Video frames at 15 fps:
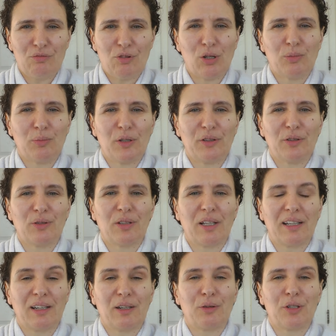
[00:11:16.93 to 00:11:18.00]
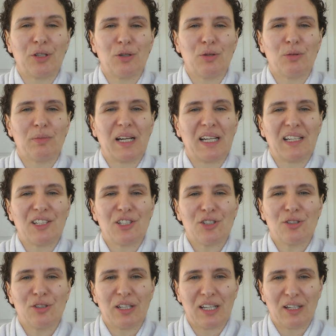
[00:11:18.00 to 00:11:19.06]
role model how you
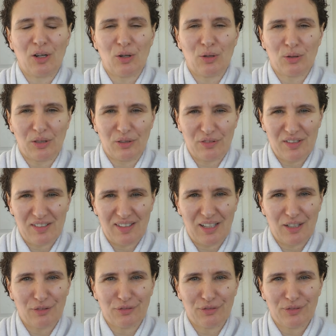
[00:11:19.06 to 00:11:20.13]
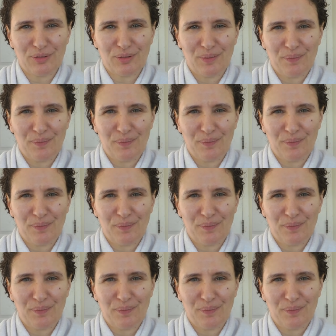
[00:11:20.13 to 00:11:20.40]
manage to get hold of yourself,